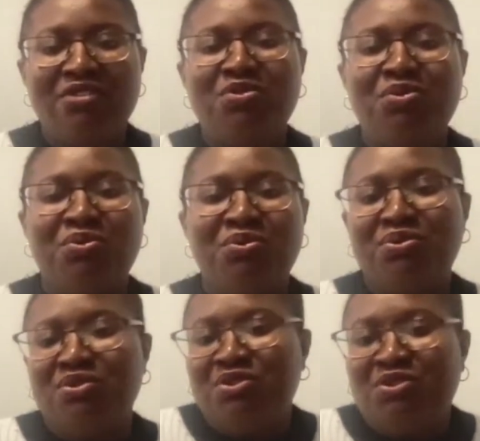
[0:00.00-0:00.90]
So
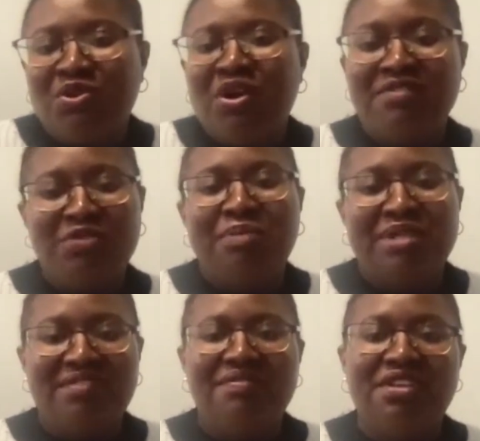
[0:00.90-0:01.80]
you have to
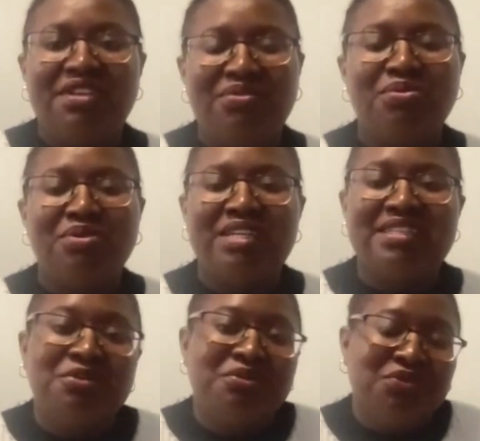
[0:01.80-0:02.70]
persevere through
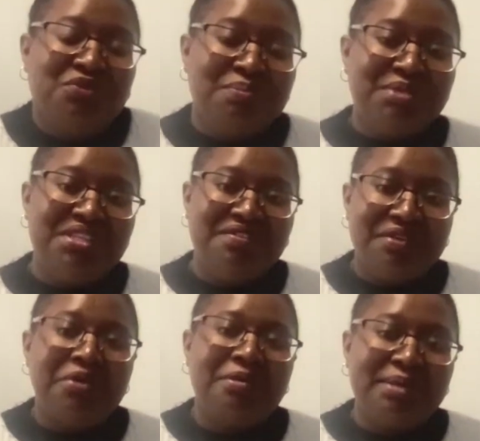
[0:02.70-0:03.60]
it and also be
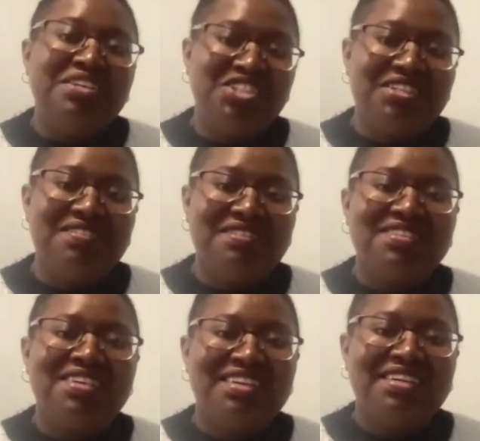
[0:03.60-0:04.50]
very patient,